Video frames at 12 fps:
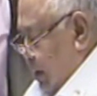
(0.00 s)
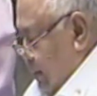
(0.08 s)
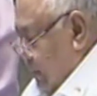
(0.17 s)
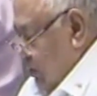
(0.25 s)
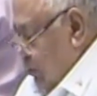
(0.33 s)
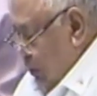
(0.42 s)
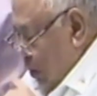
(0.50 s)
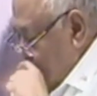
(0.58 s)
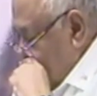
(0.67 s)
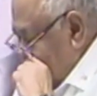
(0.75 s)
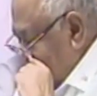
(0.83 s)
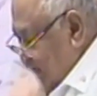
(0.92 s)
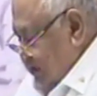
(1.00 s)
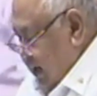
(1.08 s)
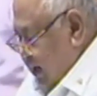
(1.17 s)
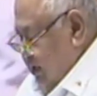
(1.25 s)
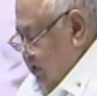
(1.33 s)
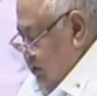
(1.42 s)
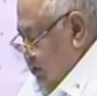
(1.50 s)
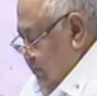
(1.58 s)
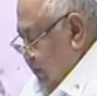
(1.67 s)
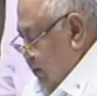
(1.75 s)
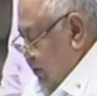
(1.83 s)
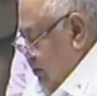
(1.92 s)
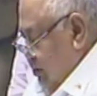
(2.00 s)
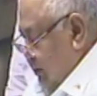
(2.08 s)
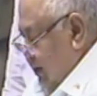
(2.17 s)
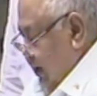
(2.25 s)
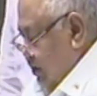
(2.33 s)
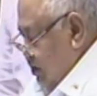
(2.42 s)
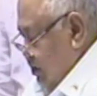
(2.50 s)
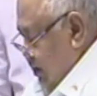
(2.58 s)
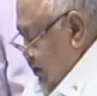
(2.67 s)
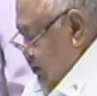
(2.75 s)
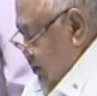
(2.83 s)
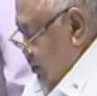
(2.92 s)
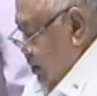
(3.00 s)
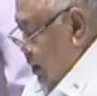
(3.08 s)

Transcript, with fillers: But we only desire such a power to be legislated